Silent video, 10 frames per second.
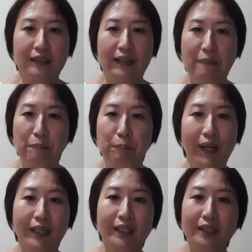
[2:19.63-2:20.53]
and
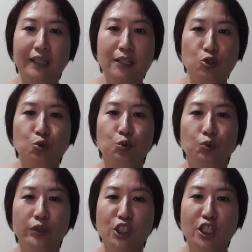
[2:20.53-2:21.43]
plug it into
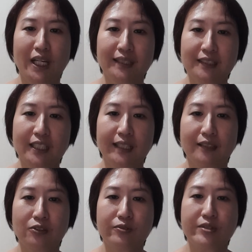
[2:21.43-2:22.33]
each other's chart
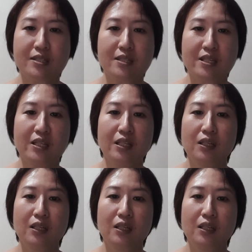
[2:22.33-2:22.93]
to see